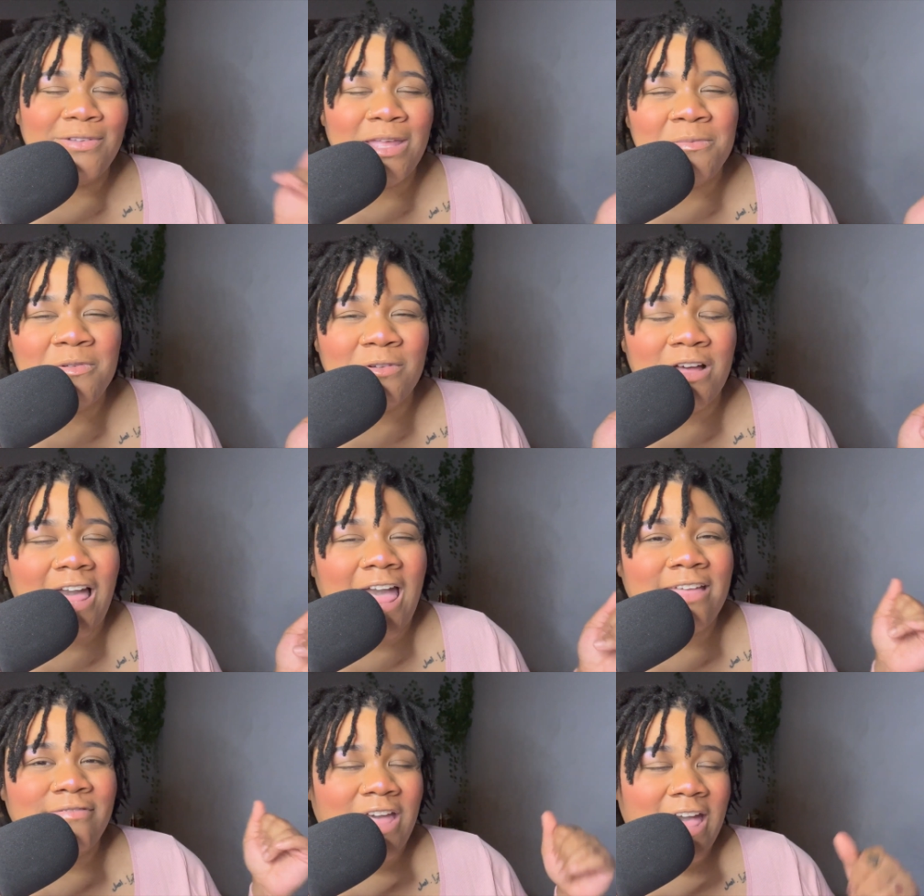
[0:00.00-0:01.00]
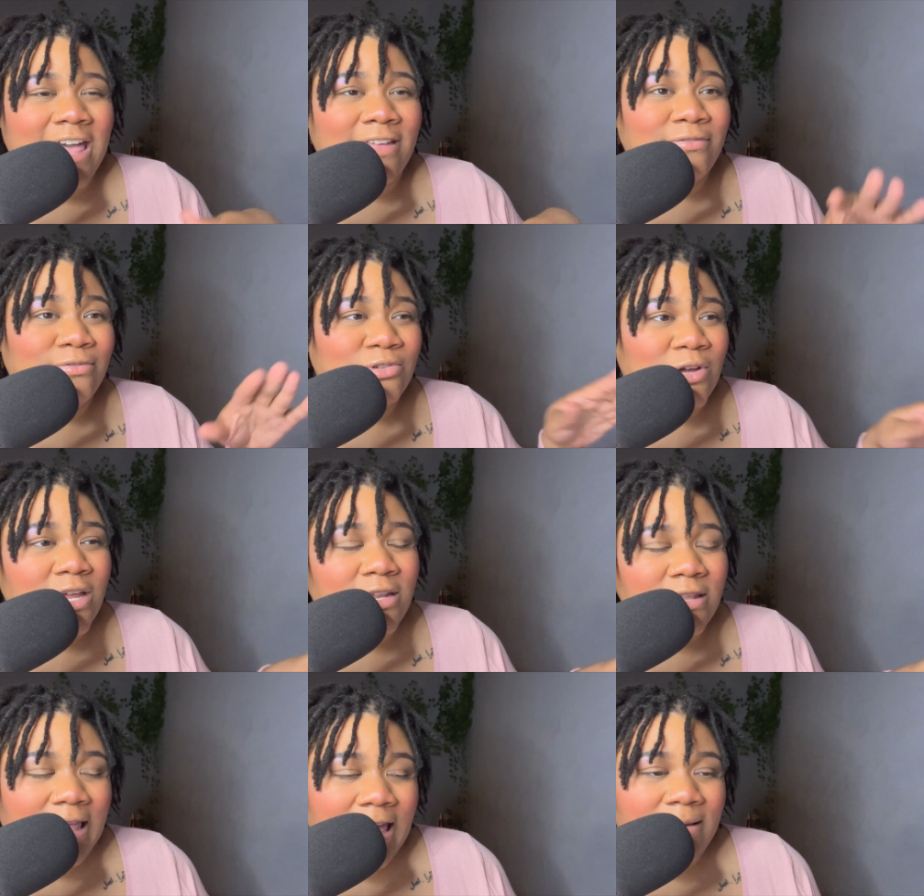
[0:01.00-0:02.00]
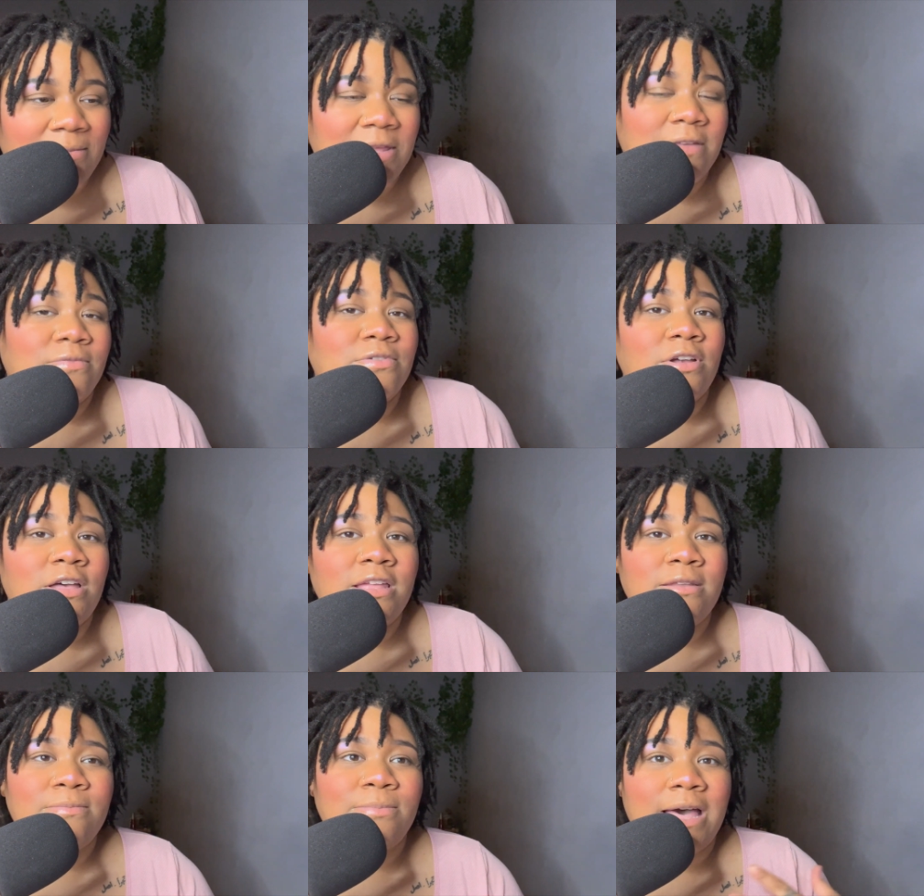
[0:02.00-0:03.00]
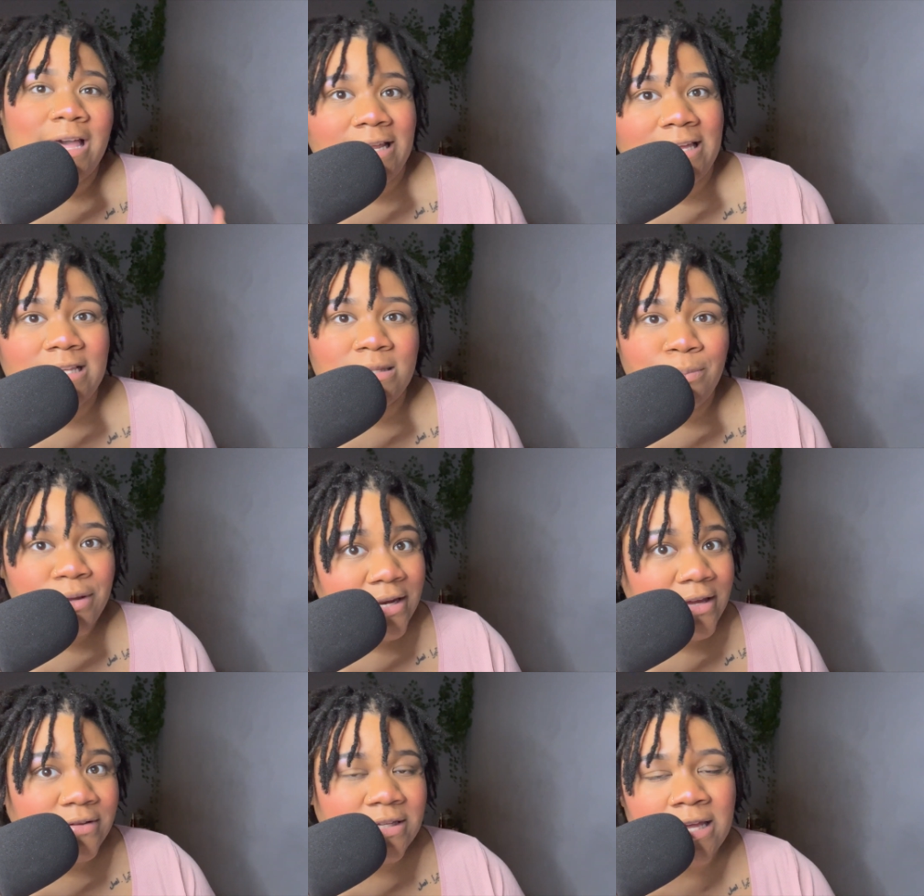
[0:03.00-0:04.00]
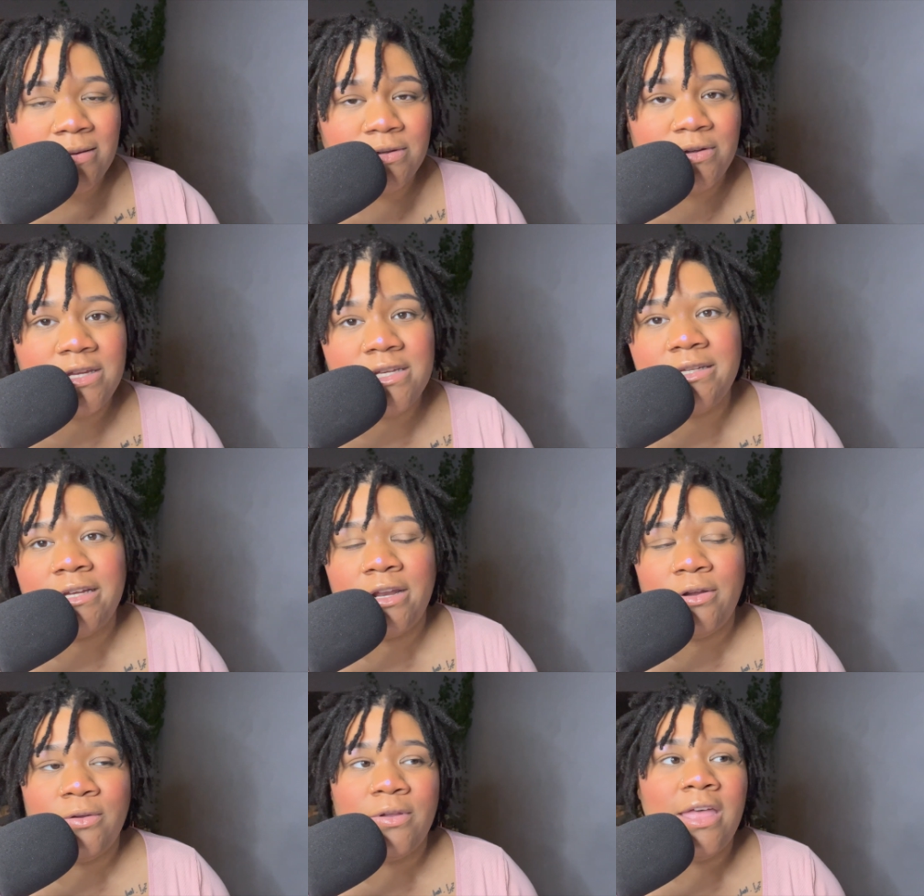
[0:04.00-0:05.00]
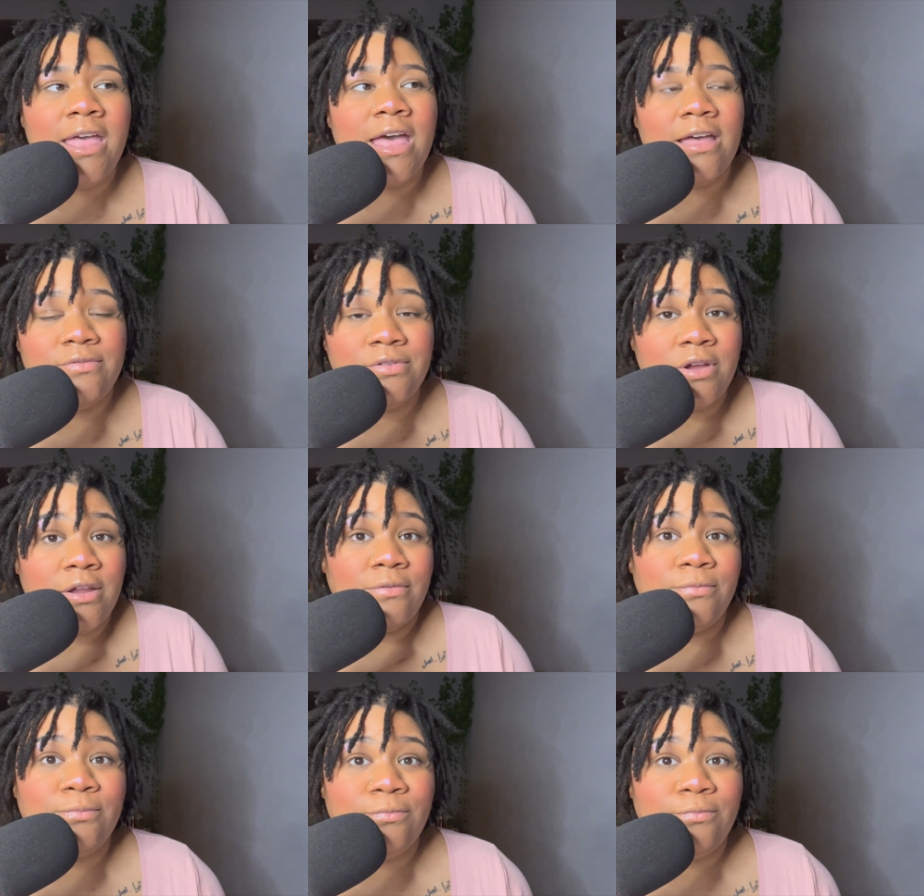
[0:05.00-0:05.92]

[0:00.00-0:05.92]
Don't get me wrong, I have drawn anatomy, I've drawn bodies plenty of times on this channel, I've drawn